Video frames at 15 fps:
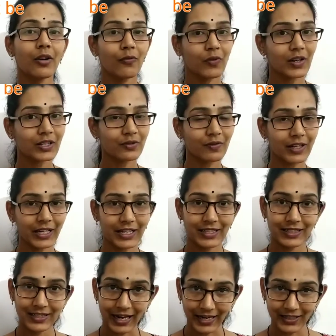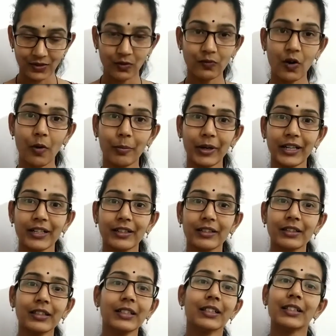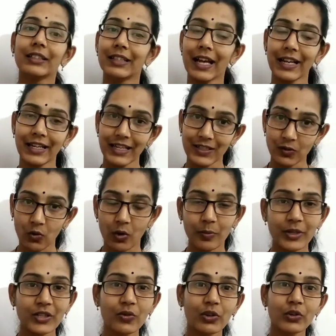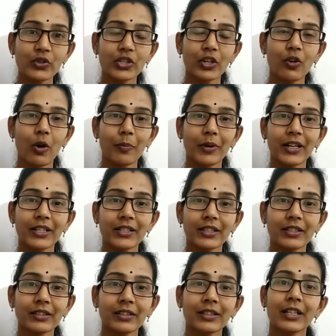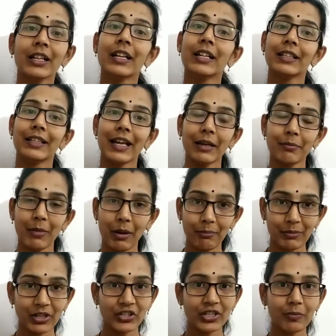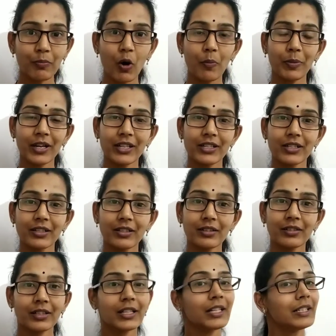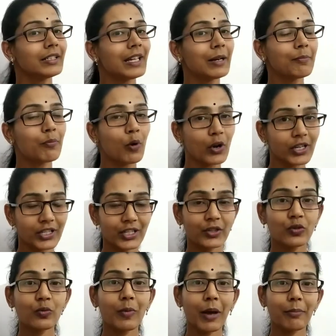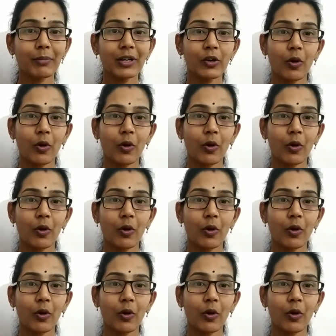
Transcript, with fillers: first one is size of operator, then scope resolution operator, then membership operator, then pointer to member